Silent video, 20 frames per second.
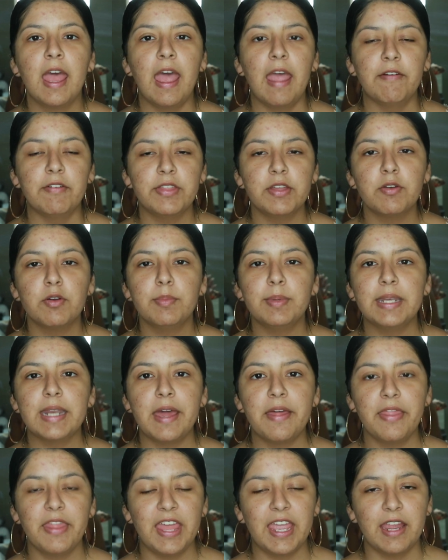everything will be
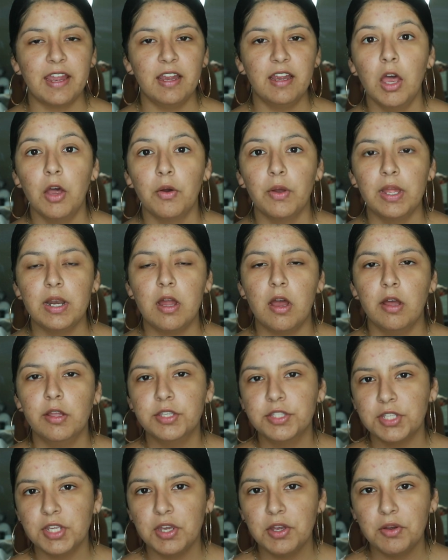down there. Oh, and
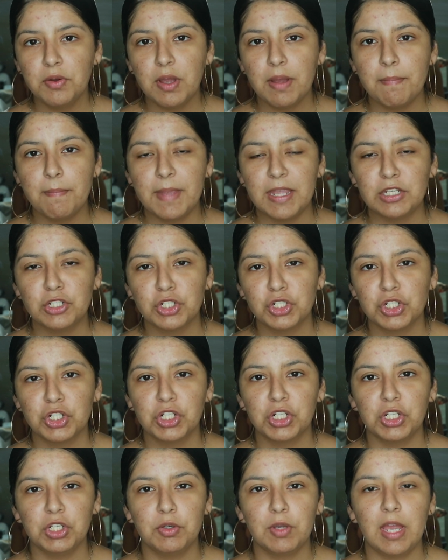also make
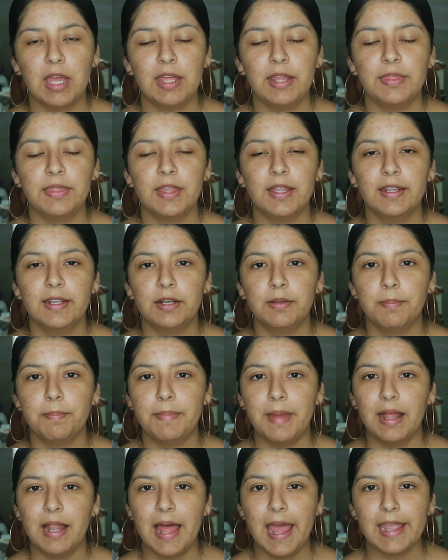sure you hit the little
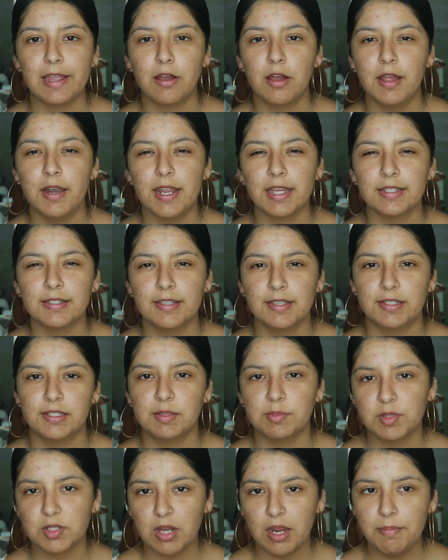bell icon next to the
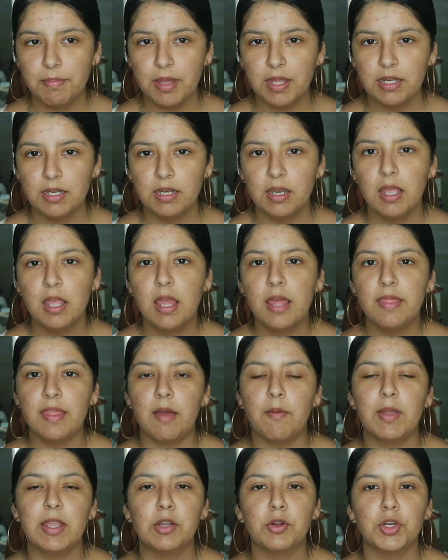subscribe button.
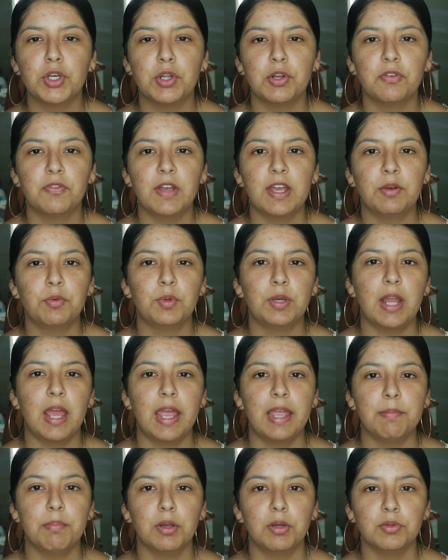That way you are notified when
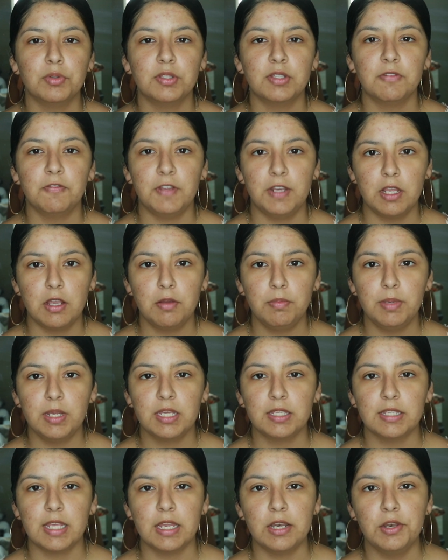I post a video,
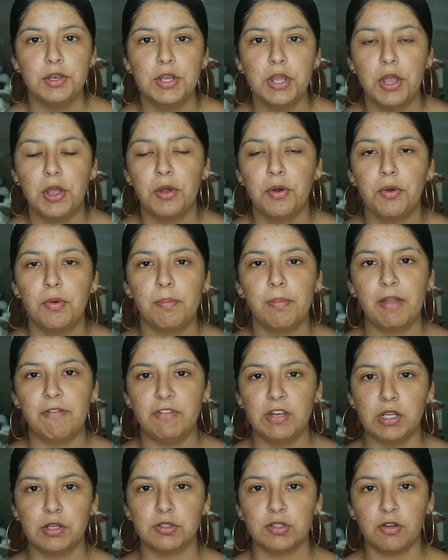because I know my
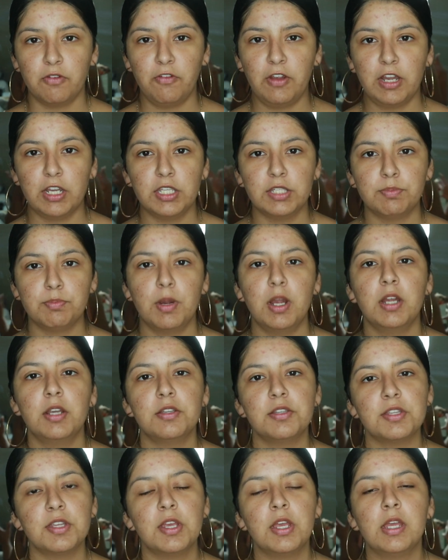videos are very
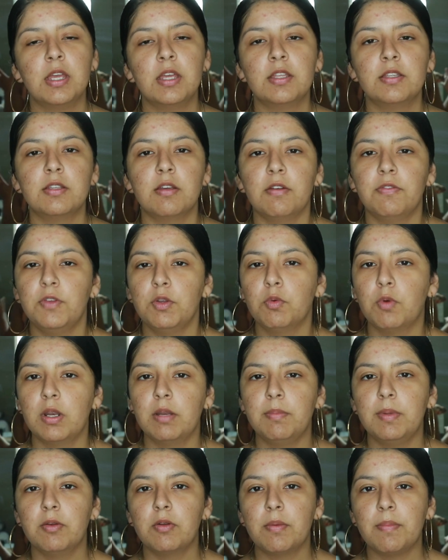sparse. So if you want
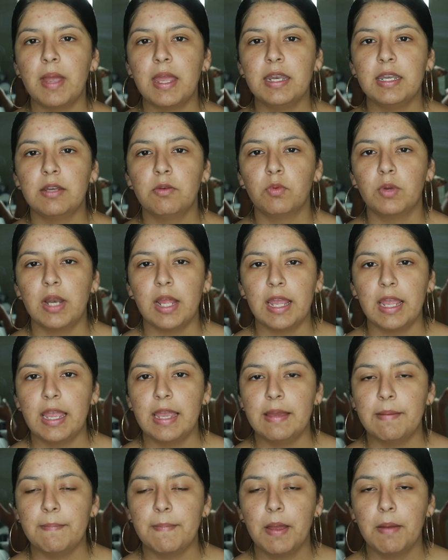to be reminded when I
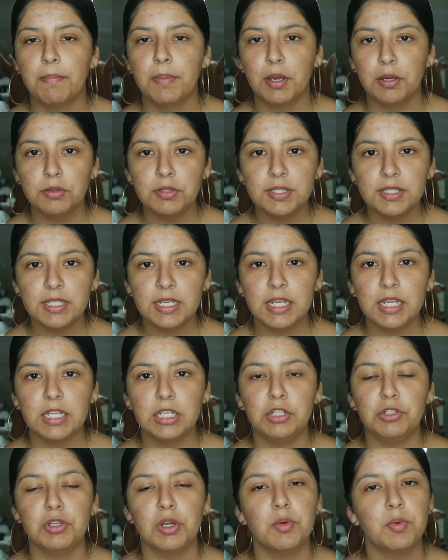am posting
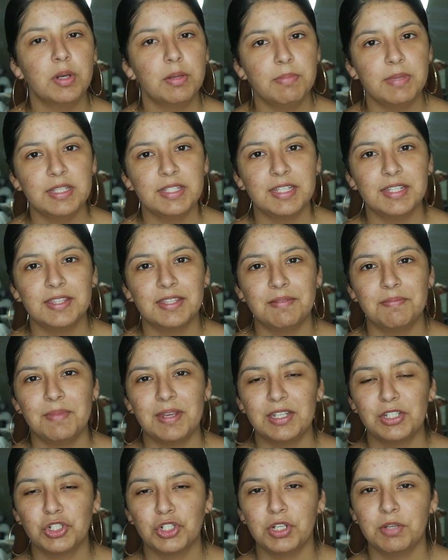and you don't want to miss it, then
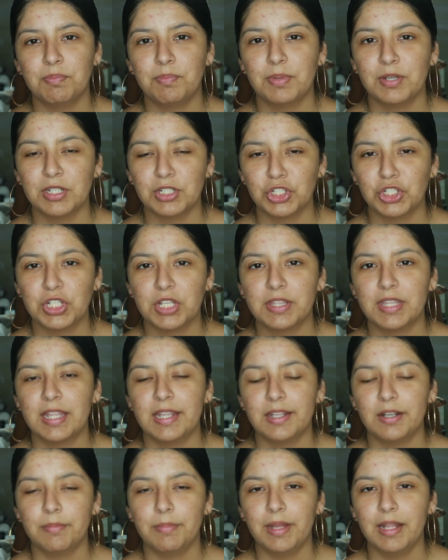make sure you push that
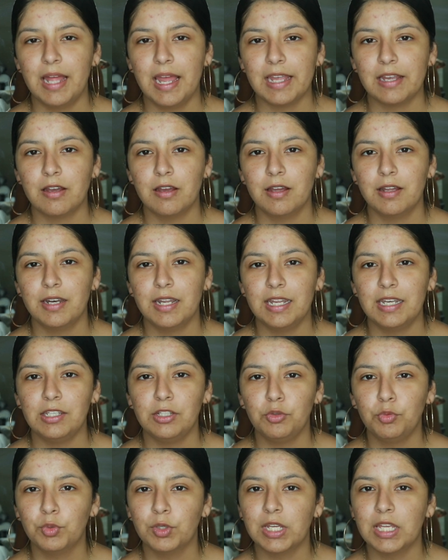little bell icon and
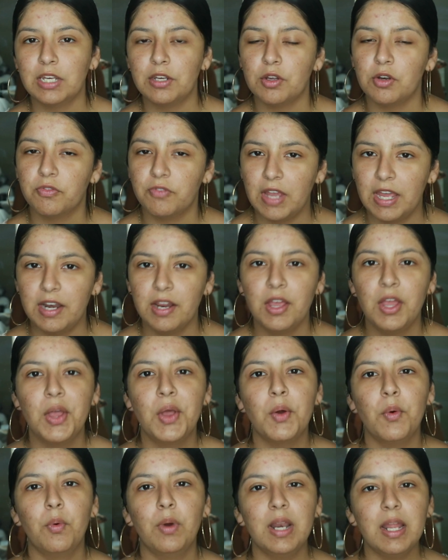you will get notified
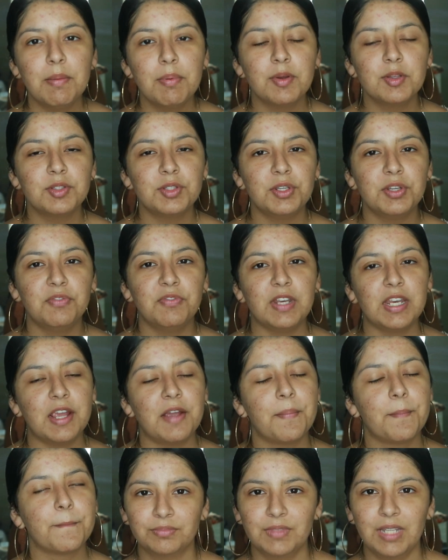when I post a new
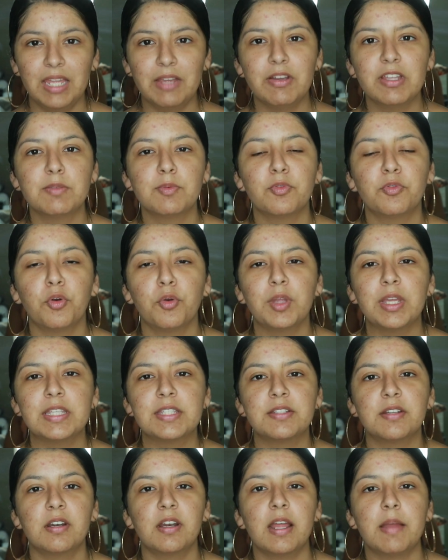video. Anyways, before we get
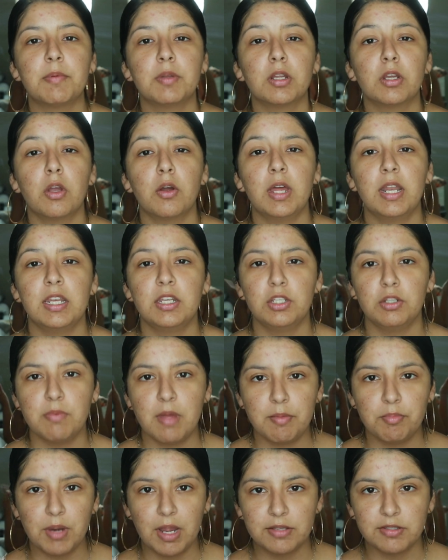started, I'm going to go ahead and do
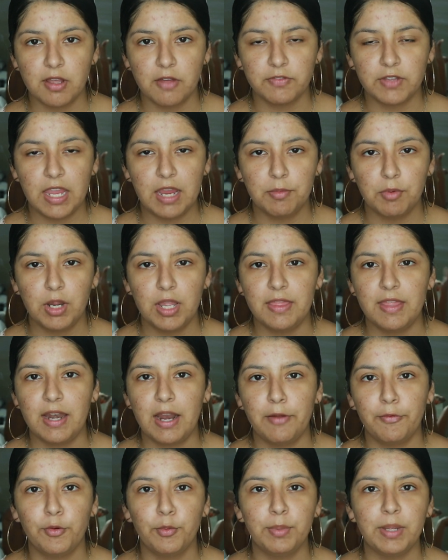my brows off camera, and then
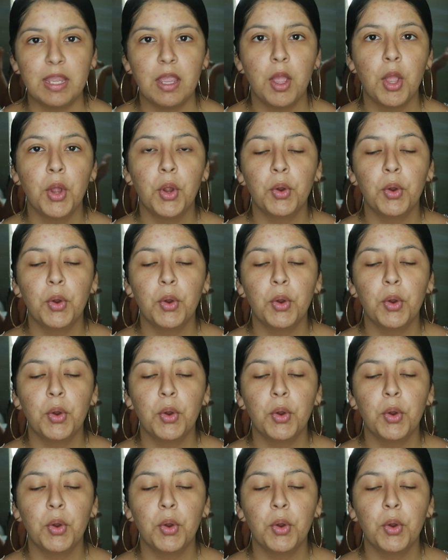I will be